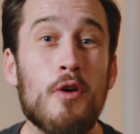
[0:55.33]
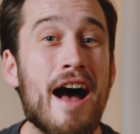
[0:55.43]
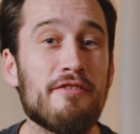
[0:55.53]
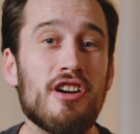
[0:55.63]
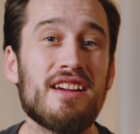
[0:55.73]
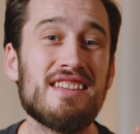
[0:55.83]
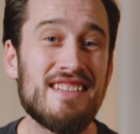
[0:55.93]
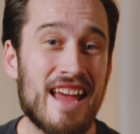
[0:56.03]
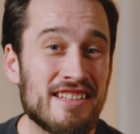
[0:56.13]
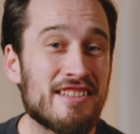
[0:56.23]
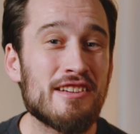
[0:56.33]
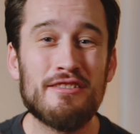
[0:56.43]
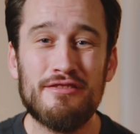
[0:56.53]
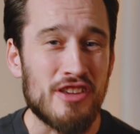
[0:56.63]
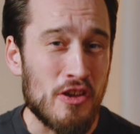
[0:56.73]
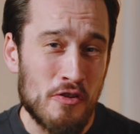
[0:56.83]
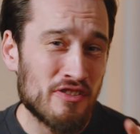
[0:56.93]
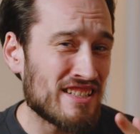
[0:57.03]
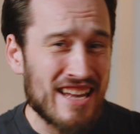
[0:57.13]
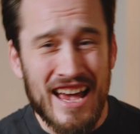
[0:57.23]
after extensive
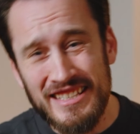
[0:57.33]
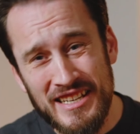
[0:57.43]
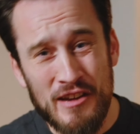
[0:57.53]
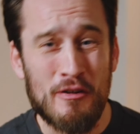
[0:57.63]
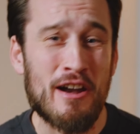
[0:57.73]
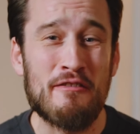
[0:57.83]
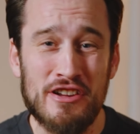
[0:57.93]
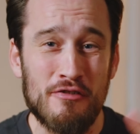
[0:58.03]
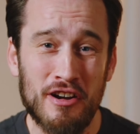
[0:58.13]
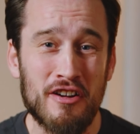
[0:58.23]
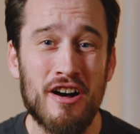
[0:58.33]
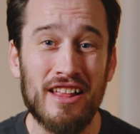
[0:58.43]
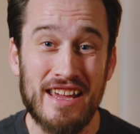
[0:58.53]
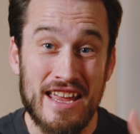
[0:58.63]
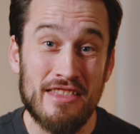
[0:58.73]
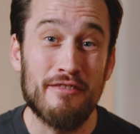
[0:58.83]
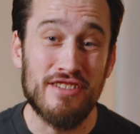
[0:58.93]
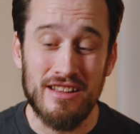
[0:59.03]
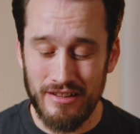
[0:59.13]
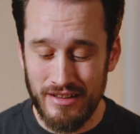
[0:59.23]
use, testing, whatever you want to call it, in the
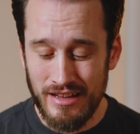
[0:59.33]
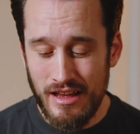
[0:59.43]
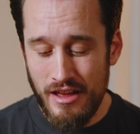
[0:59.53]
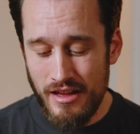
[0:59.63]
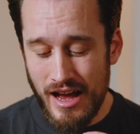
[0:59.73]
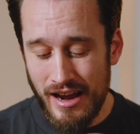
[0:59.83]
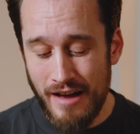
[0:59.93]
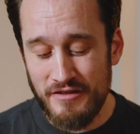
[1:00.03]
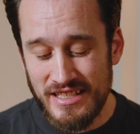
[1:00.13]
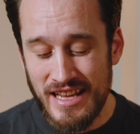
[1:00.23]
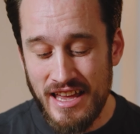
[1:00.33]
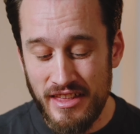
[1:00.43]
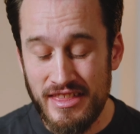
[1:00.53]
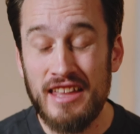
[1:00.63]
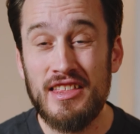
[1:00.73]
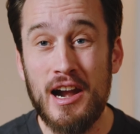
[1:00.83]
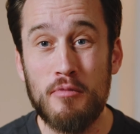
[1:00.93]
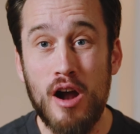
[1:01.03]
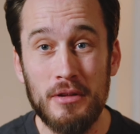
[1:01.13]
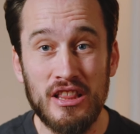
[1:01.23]
field, I have to say the thing that I
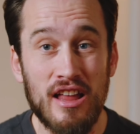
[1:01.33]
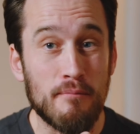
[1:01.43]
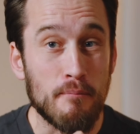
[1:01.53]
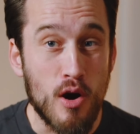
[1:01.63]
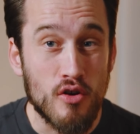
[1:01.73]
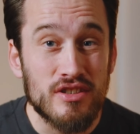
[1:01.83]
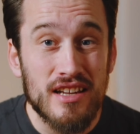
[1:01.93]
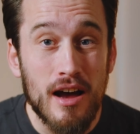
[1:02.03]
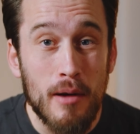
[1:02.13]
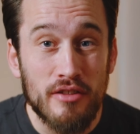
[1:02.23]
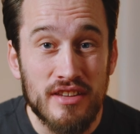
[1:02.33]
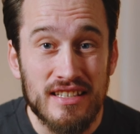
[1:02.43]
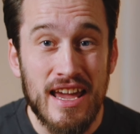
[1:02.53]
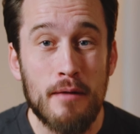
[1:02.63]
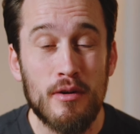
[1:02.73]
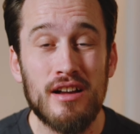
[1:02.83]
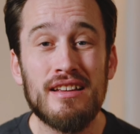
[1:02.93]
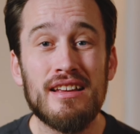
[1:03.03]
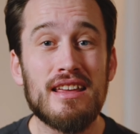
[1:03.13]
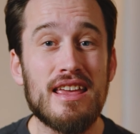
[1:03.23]
probably love most about this camera
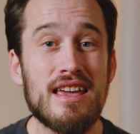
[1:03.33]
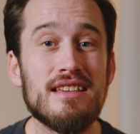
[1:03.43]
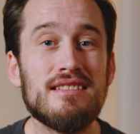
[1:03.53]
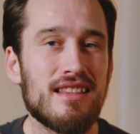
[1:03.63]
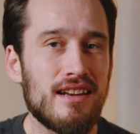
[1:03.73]
is the